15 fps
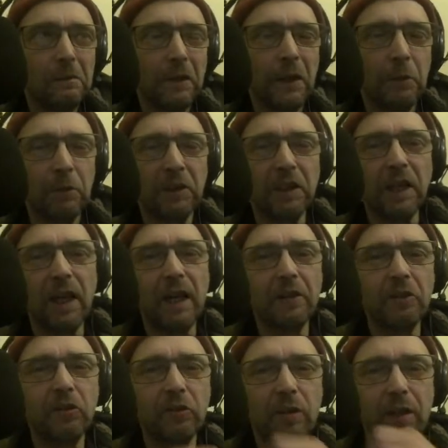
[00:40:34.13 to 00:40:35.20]
There was a
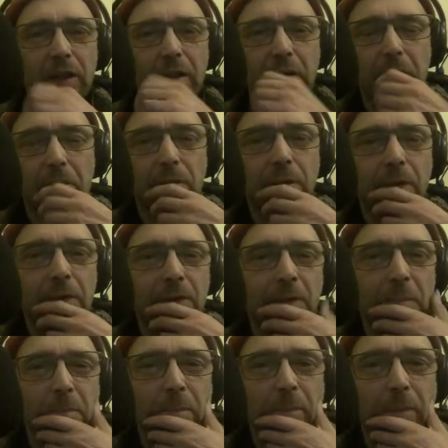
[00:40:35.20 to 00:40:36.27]
hashtag that
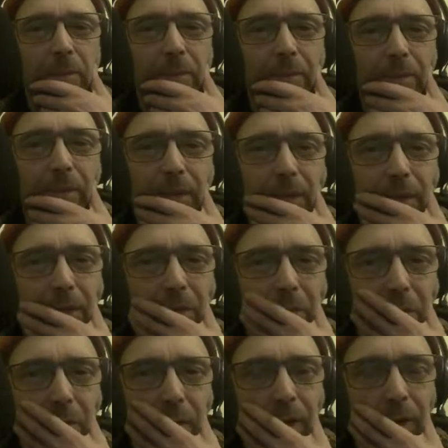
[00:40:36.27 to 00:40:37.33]

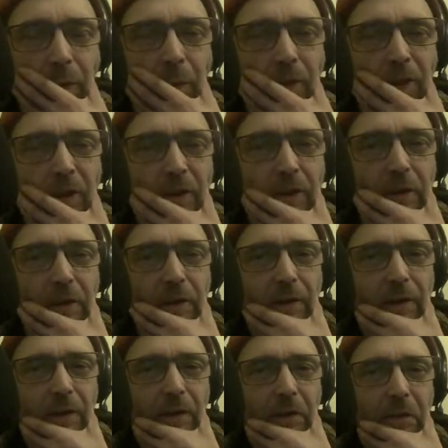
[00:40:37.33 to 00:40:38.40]
was
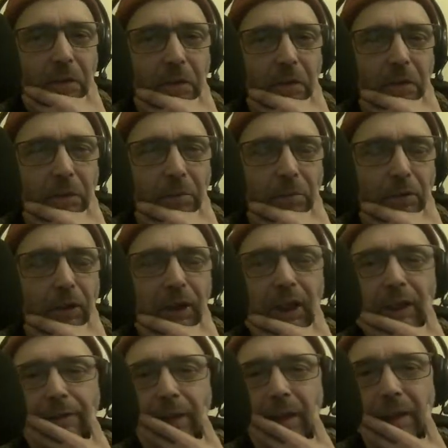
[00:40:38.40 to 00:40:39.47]

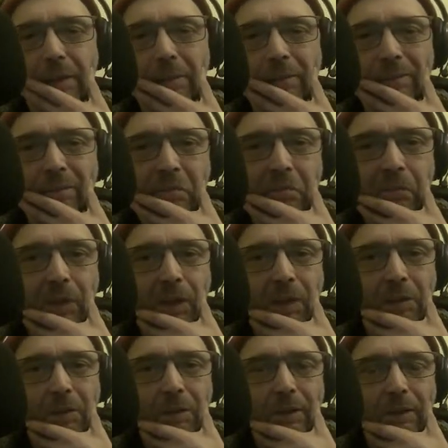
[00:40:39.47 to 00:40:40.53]
prolific.
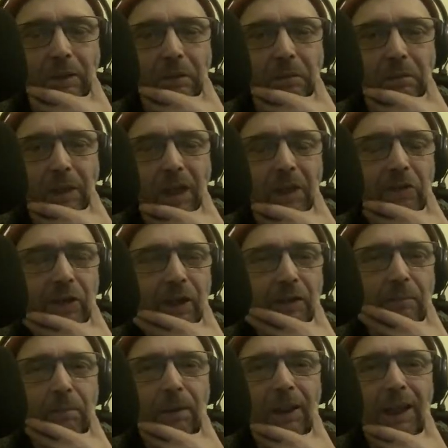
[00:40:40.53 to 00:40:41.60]

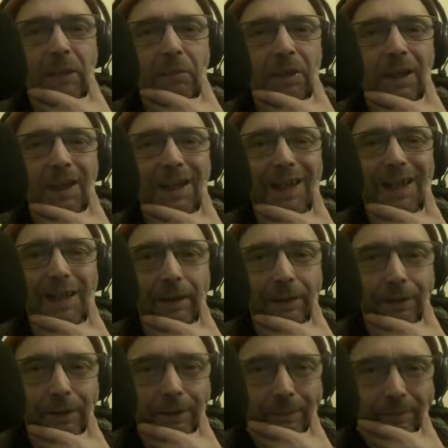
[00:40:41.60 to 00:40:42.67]
Hashtag blame
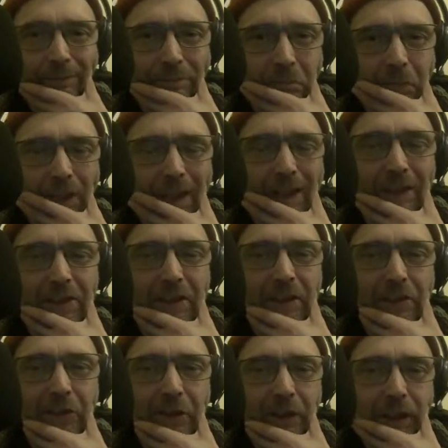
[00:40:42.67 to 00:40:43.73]
Khan, as in
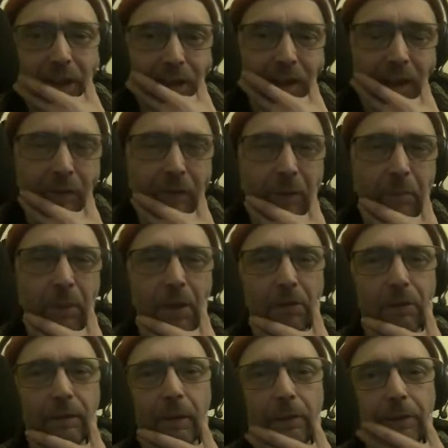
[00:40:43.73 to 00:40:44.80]
Sadiq Khan, the mayor
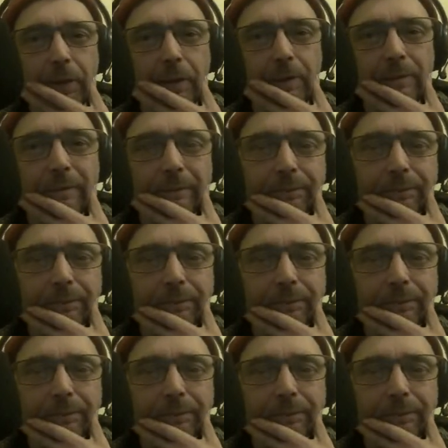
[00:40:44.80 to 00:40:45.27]
of London.